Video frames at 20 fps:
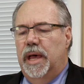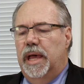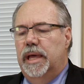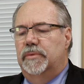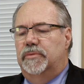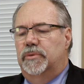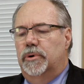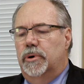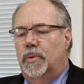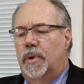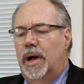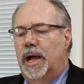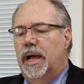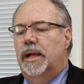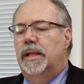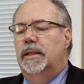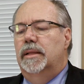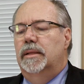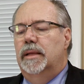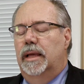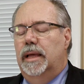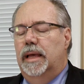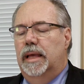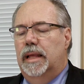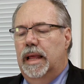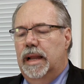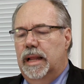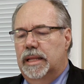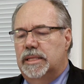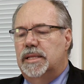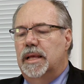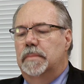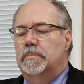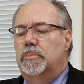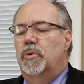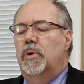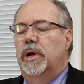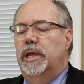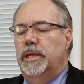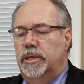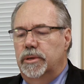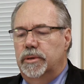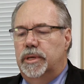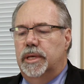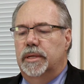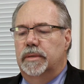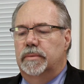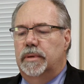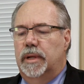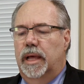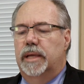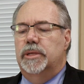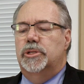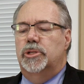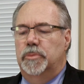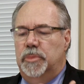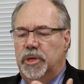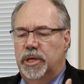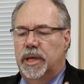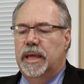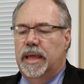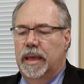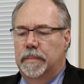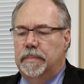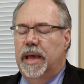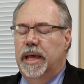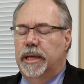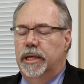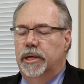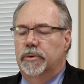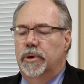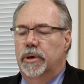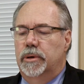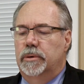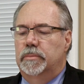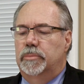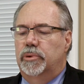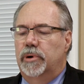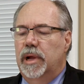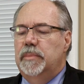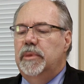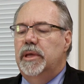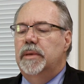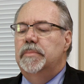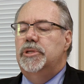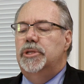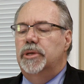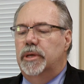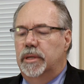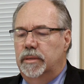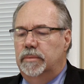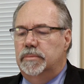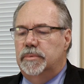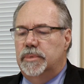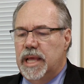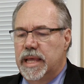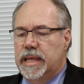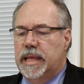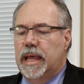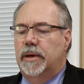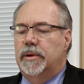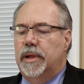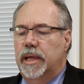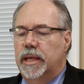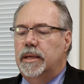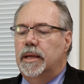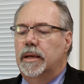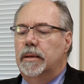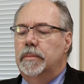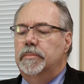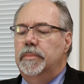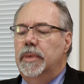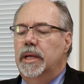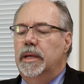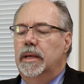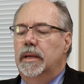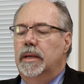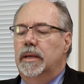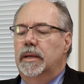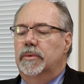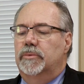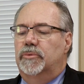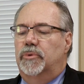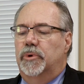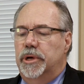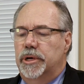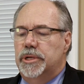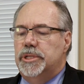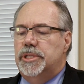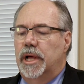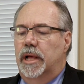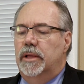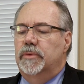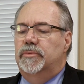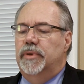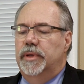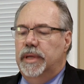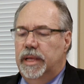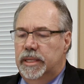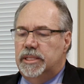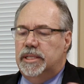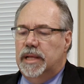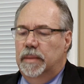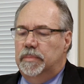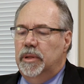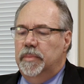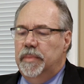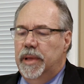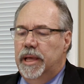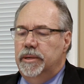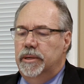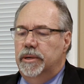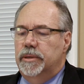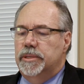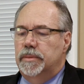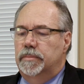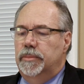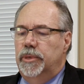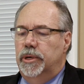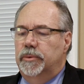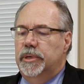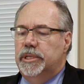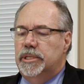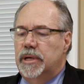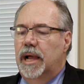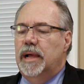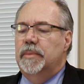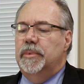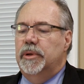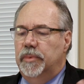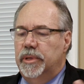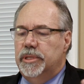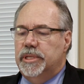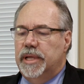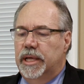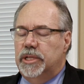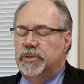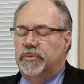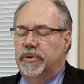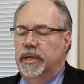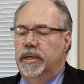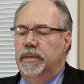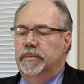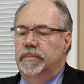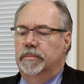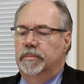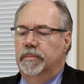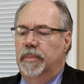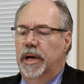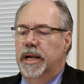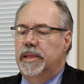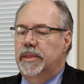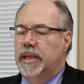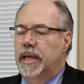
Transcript: pay it for a while, and at some point, you can, I assume, you can get back your own premiums. You can take out income for yourself and supplement your your retirement with tax free money